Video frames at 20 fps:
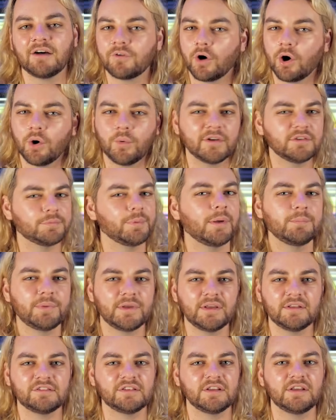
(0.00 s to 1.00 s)
I've always been
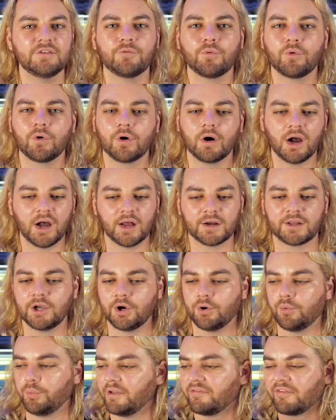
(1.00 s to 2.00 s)
PC for
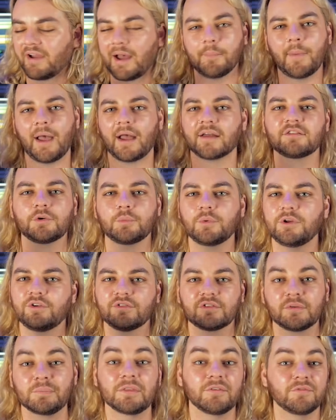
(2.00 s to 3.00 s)
audio. We've got Macs that we do
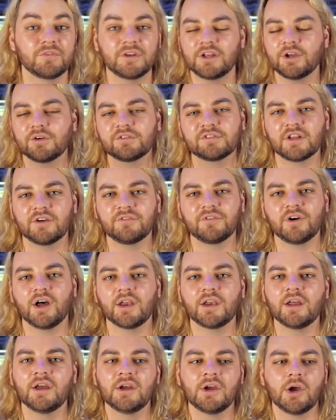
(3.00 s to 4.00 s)
some of the video stuff
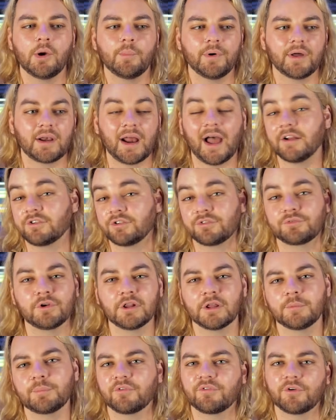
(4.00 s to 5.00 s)
on, but I just
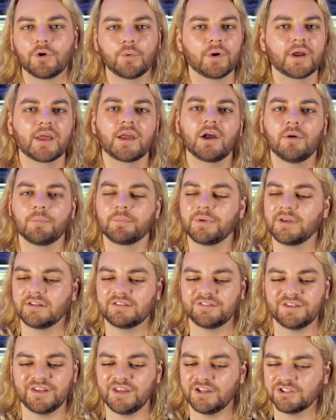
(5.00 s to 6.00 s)
really prefer working on
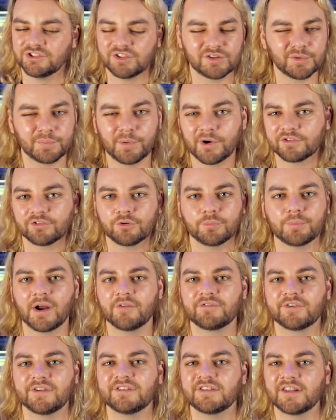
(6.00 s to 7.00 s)
PC. Just a personal
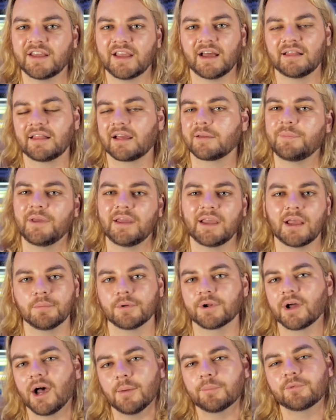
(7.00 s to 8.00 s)
preference thing. I like being able
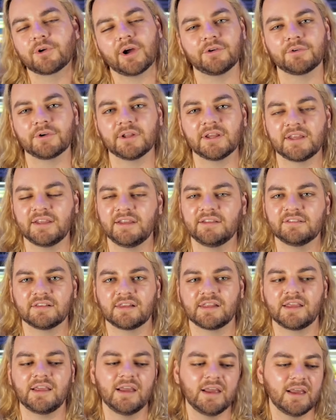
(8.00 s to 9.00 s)
to upgrade really
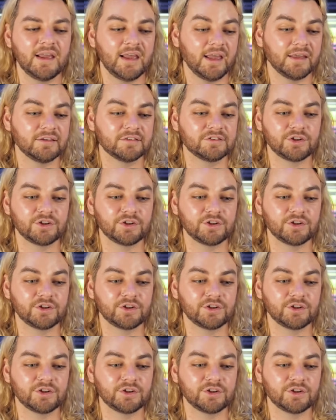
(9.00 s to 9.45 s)
easily. And